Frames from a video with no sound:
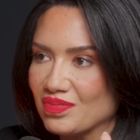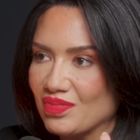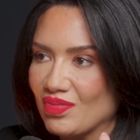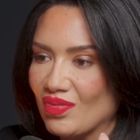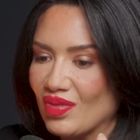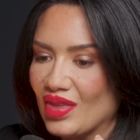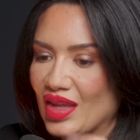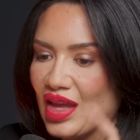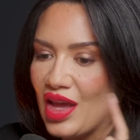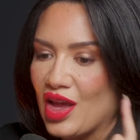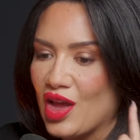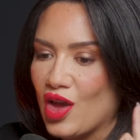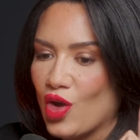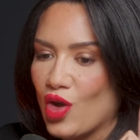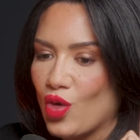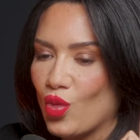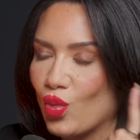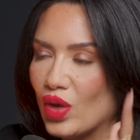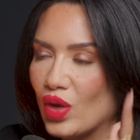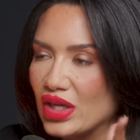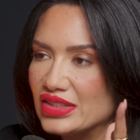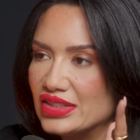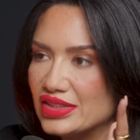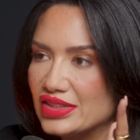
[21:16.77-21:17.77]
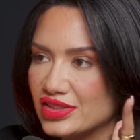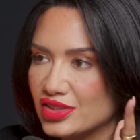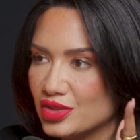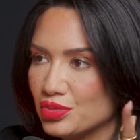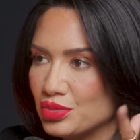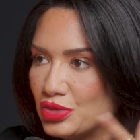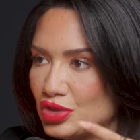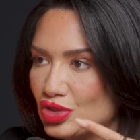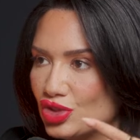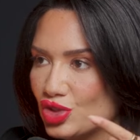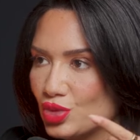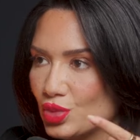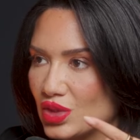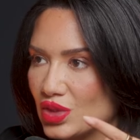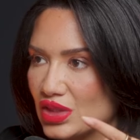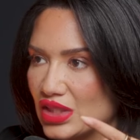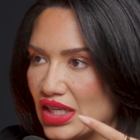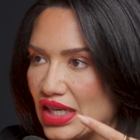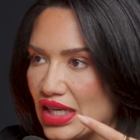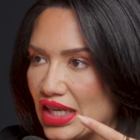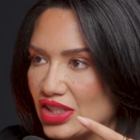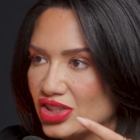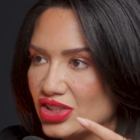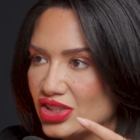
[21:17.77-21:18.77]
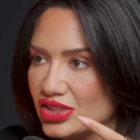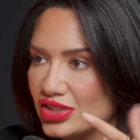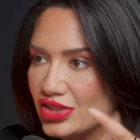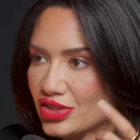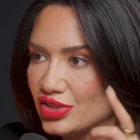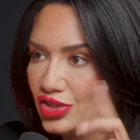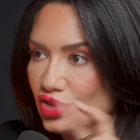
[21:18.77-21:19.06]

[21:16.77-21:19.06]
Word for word: okay once it's a mutual connection